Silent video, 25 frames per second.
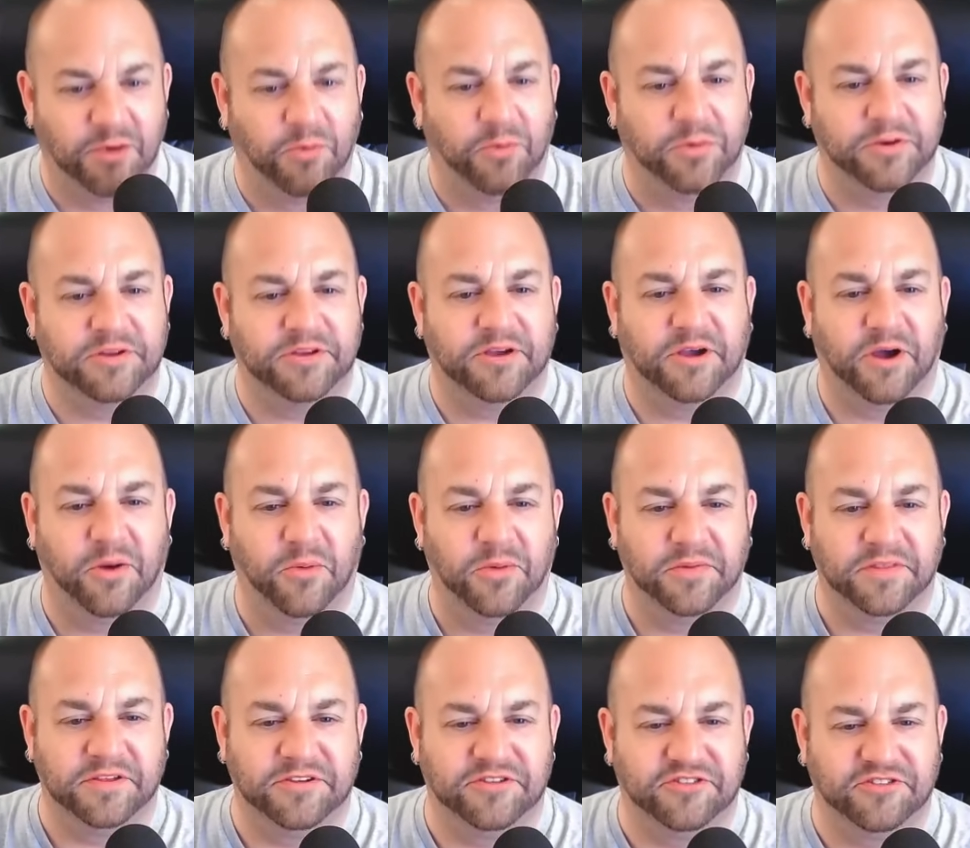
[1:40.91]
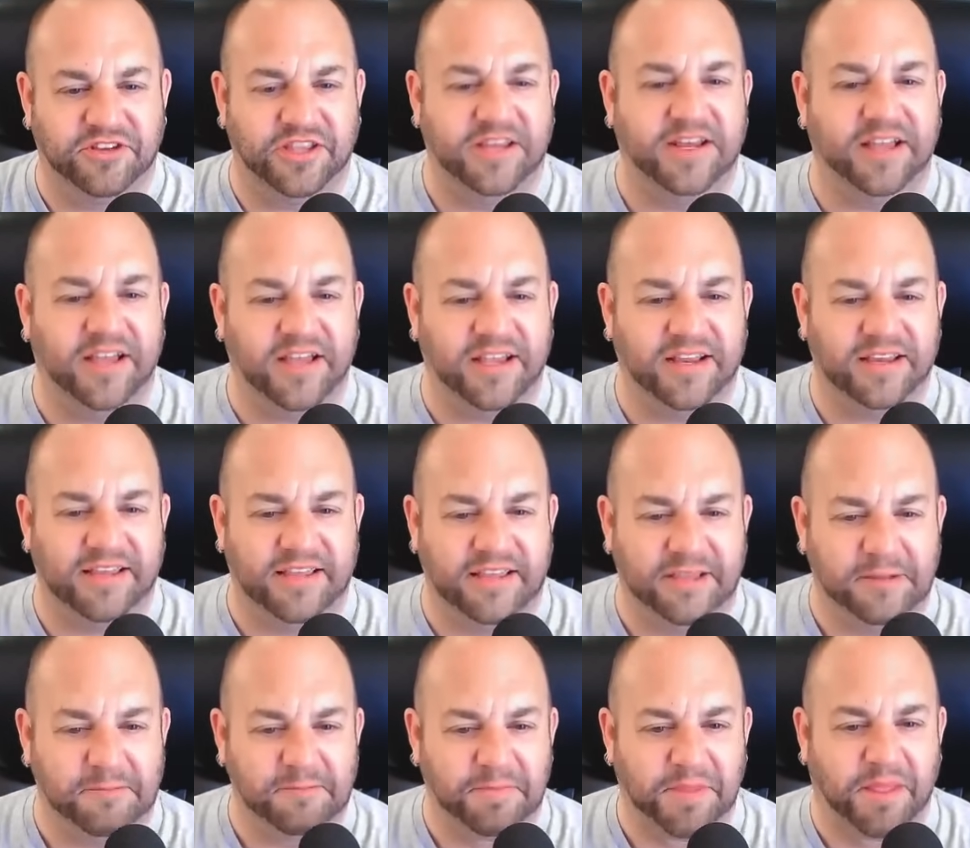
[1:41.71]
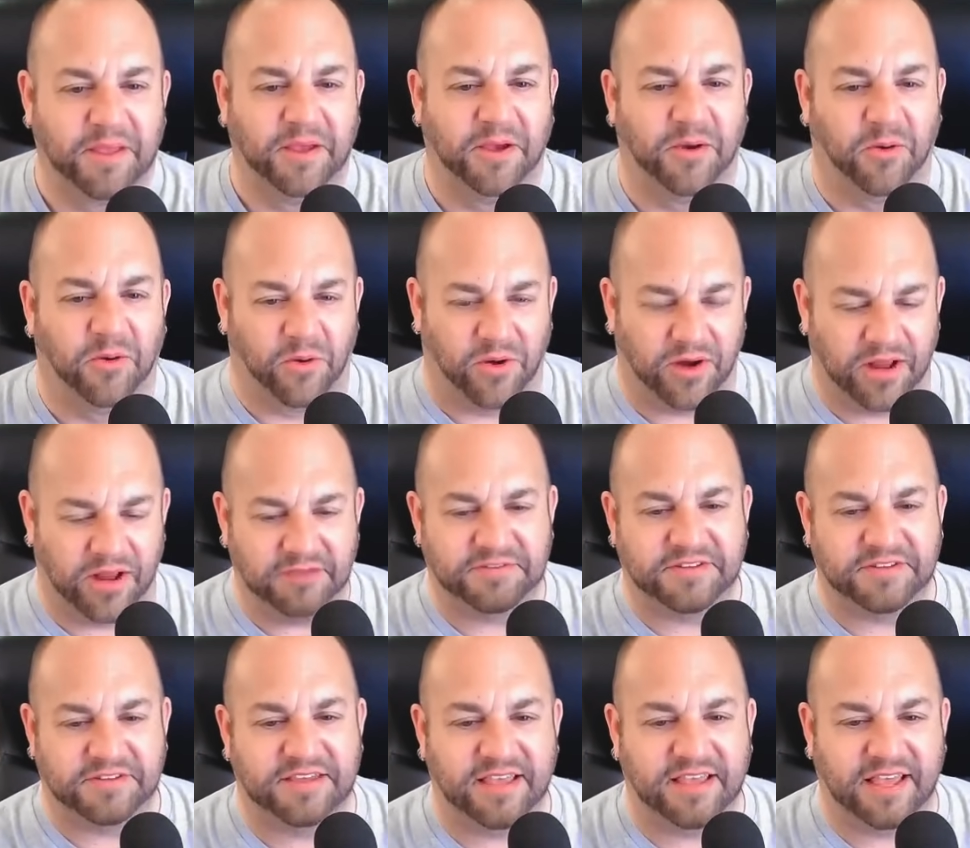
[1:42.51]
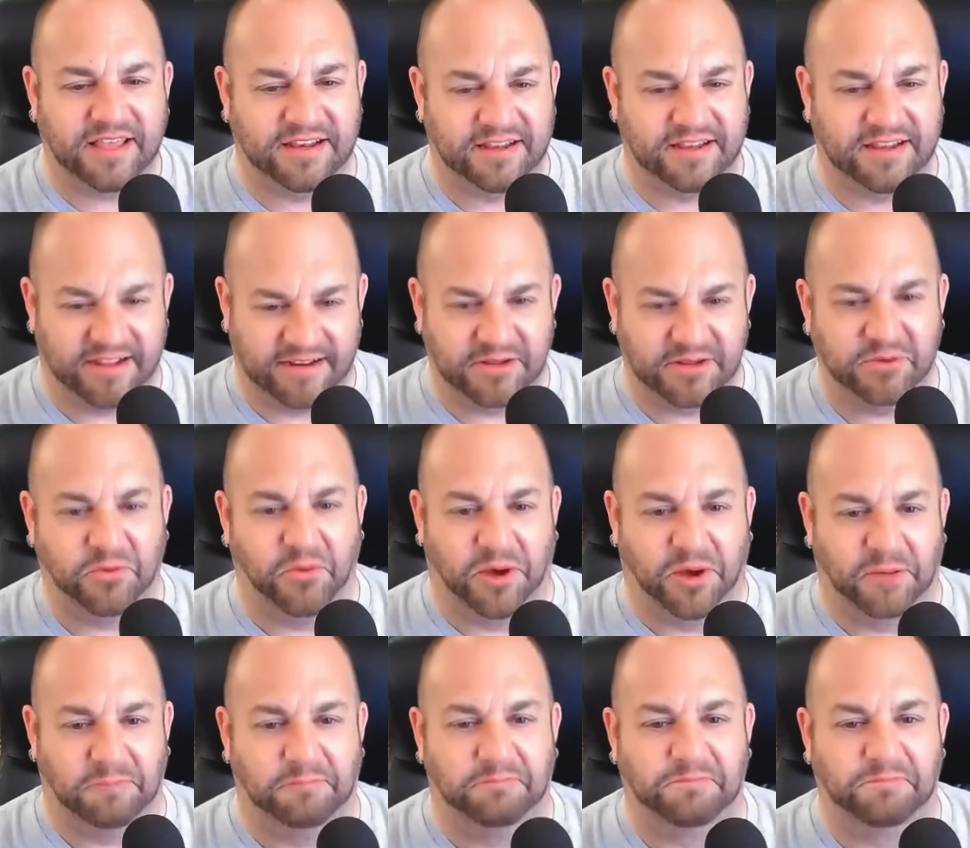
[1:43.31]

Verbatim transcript: would you go with a G90 or an FT891?